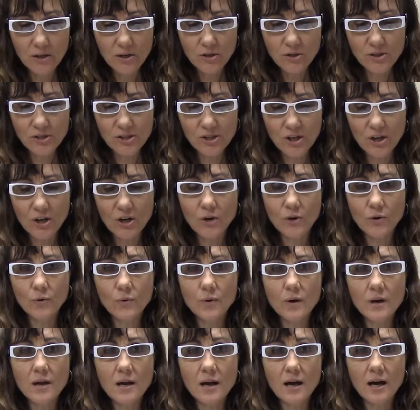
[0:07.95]

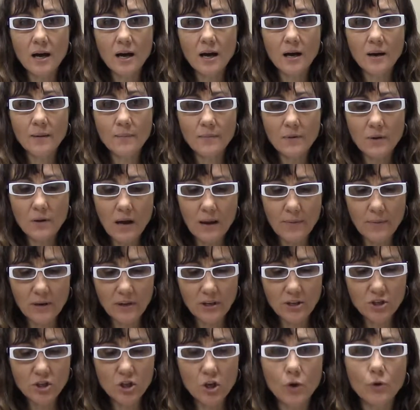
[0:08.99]
So I'm
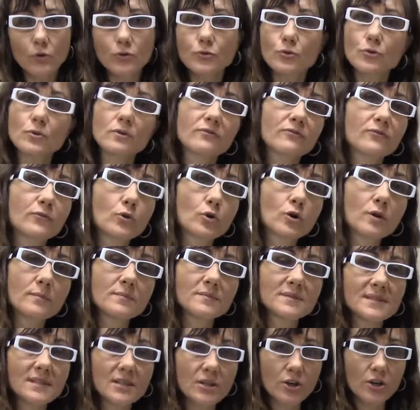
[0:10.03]
going to go through the
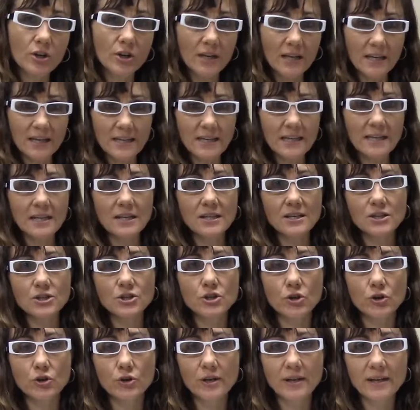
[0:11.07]
forms that you're going to need to
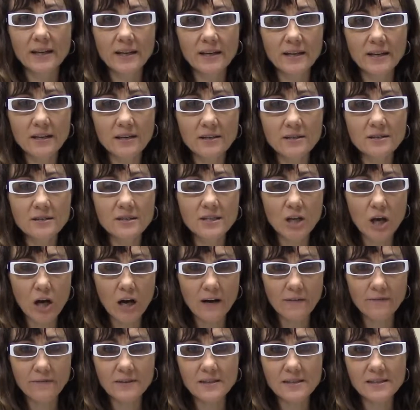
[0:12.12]
turn in to the
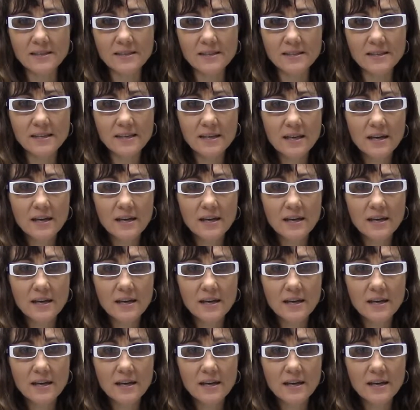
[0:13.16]
office,